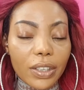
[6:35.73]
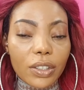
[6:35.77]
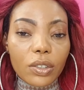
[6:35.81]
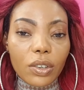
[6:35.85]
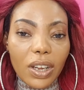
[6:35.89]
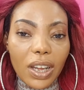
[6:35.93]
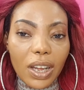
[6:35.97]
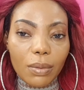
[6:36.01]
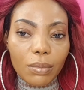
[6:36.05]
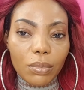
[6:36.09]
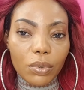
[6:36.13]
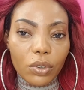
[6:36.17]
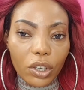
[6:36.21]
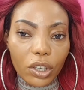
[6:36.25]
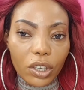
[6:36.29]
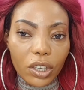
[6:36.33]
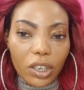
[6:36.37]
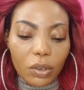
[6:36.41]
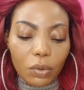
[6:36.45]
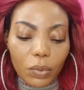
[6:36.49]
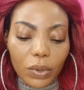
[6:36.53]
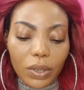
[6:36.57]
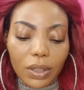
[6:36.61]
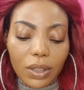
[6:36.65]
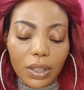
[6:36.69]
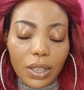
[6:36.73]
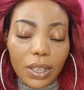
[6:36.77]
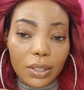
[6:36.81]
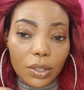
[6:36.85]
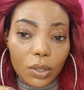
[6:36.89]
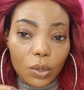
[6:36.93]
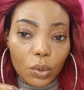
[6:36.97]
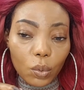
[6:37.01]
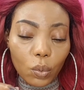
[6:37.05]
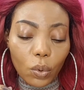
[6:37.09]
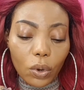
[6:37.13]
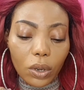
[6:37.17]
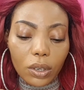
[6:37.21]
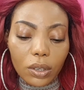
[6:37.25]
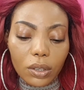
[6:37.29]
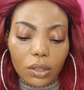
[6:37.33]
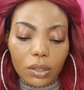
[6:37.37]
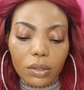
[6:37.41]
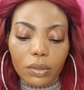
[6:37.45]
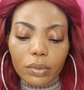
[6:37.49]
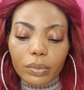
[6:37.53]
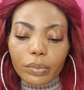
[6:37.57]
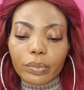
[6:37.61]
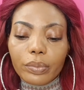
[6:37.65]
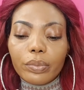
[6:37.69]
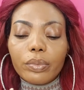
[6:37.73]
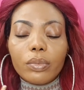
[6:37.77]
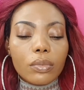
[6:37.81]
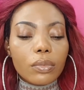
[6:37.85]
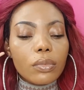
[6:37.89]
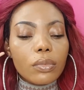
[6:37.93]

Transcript: Alright, so I'm going in with this one.